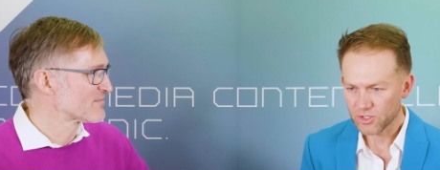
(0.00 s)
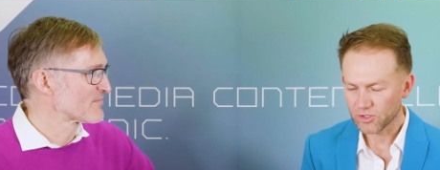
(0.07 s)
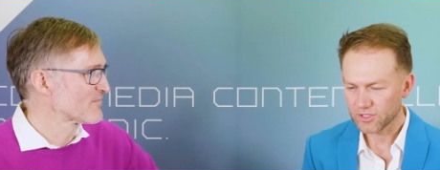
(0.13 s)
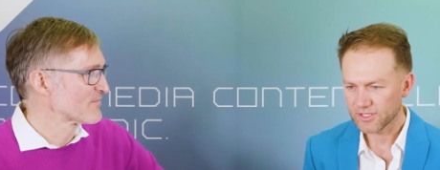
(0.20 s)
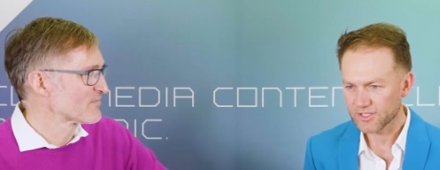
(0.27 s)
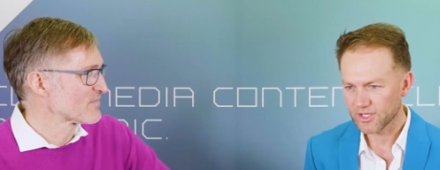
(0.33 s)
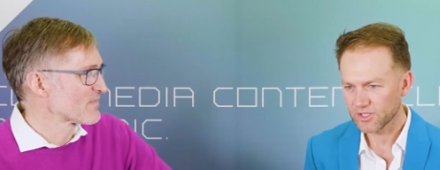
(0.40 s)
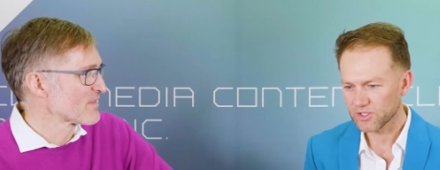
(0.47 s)
Speaker 1: So,
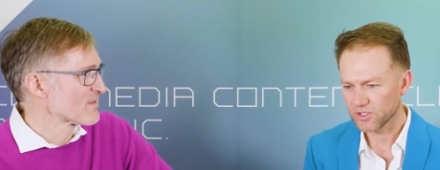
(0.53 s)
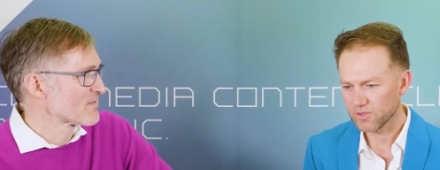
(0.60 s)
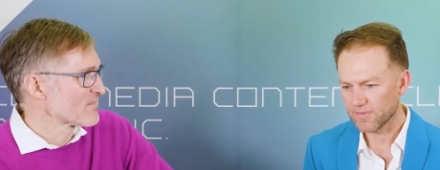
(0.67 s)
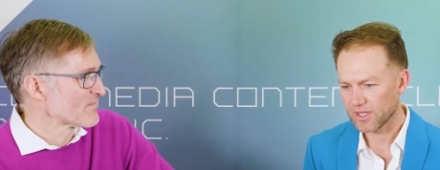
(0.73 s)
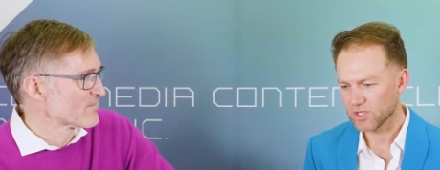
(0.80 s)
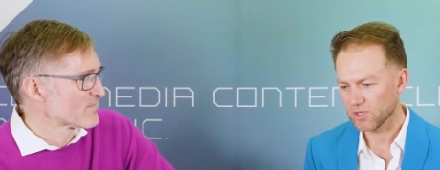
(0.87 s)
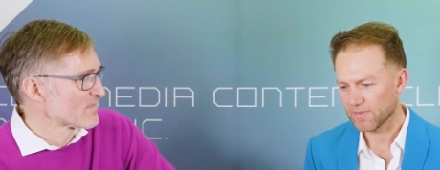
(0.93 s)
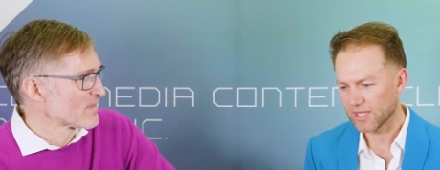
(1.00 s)
talk, so
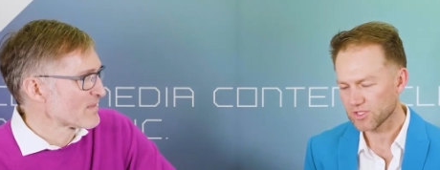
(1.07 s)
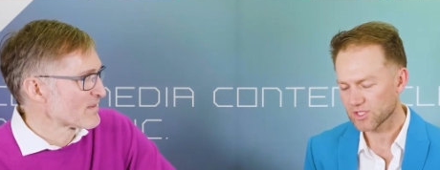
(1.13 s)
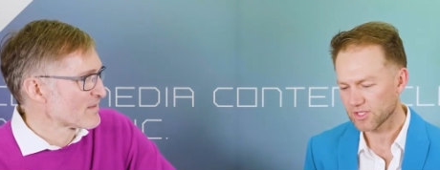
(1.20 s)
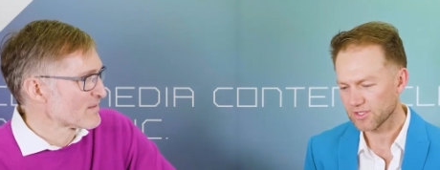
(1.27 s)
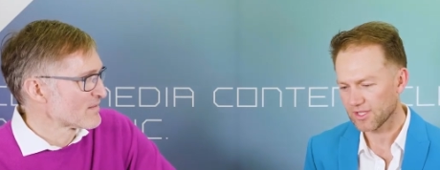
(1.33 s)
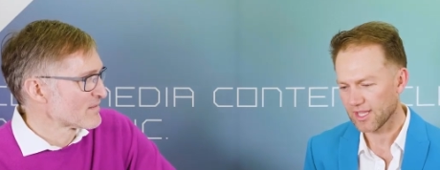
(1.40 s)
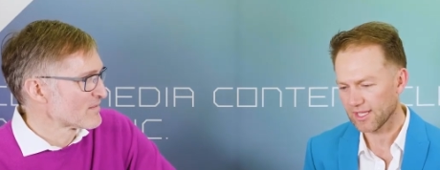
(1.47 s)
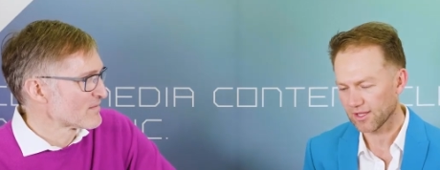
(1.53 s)
you, you
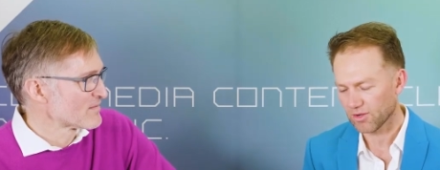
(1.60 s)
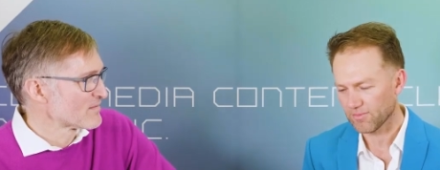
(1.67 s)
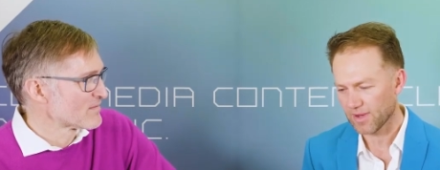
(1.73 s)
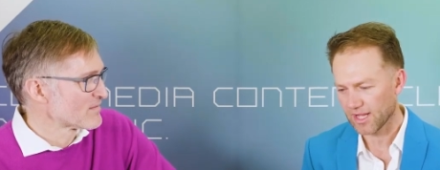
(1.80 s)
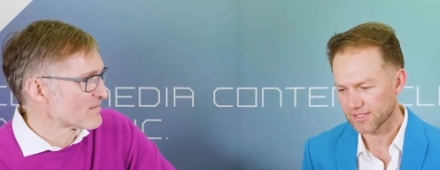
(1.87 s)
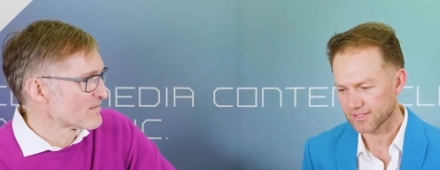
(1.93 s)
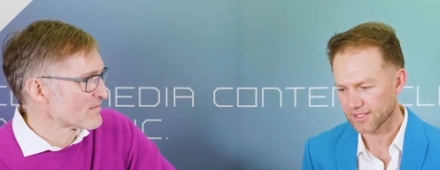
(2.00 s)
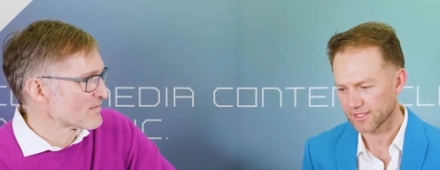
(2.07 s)
mentioned
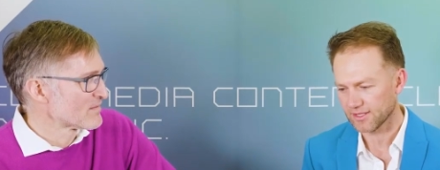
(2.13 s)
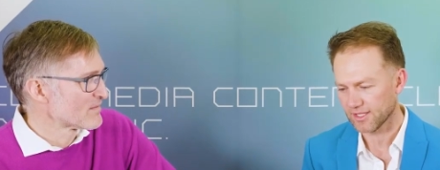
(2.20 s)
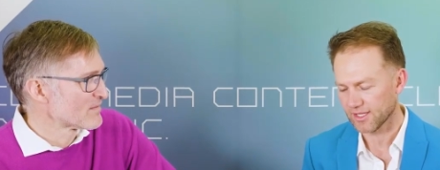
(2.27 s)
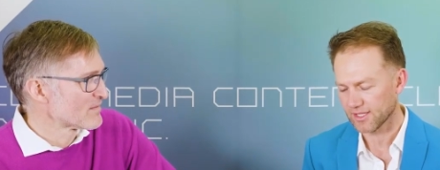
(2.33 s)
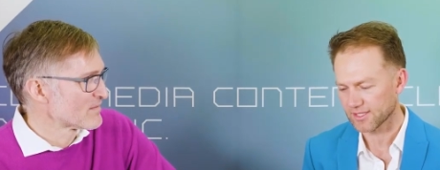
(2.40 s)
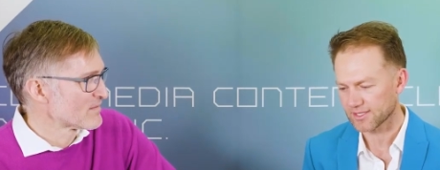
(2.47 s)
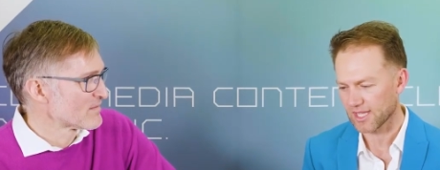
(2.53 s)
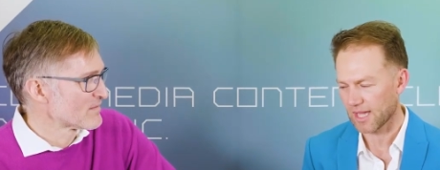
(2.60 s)
Elon Musk
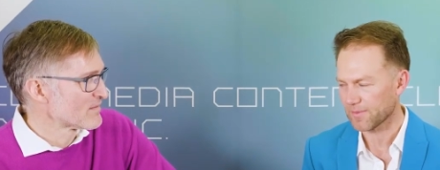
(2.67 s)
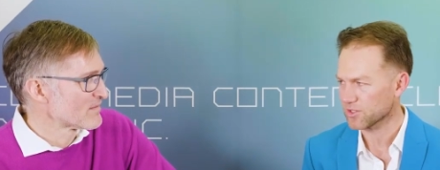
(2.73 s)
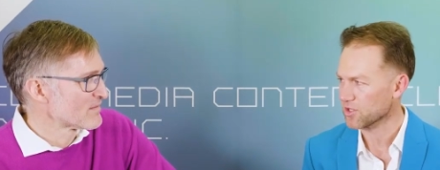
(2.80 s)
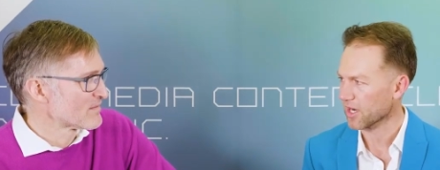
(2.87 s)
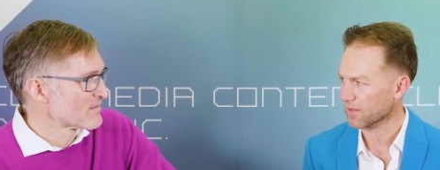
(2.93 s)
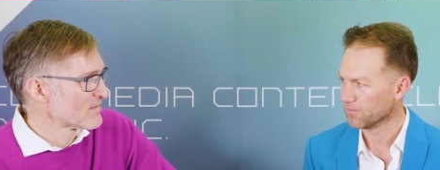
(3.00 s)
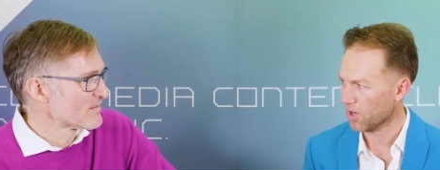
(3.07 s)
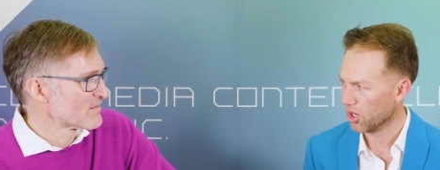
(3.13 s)
and the
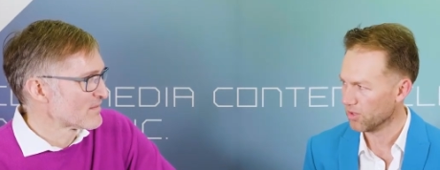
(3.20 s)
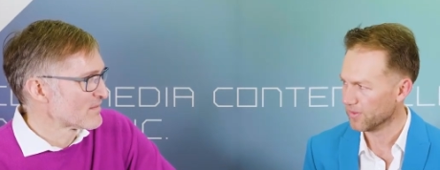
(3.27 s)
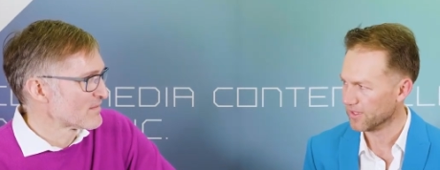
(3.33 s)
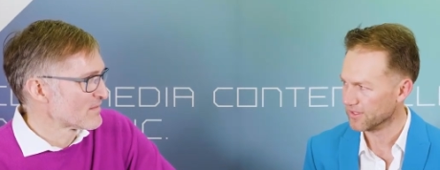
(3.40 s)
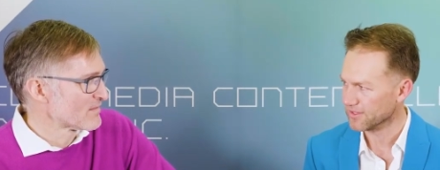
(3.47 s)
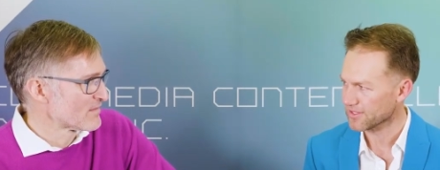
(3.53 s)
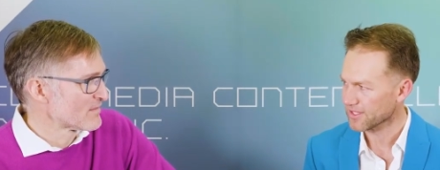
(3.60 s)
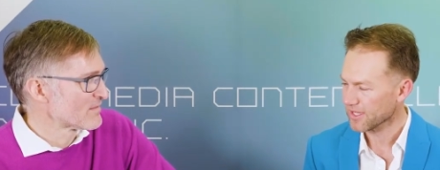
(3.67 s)
Cybertruck
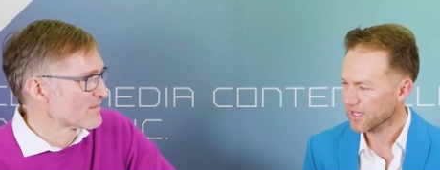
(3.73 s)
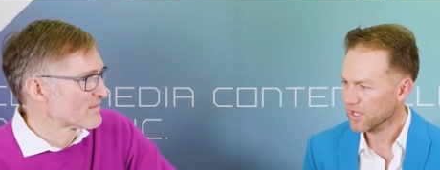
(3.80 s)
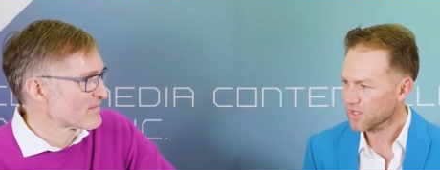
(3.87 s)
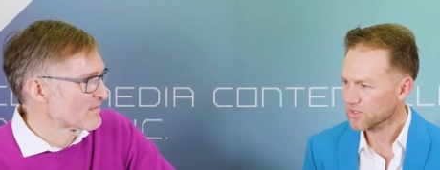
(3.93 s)
moment.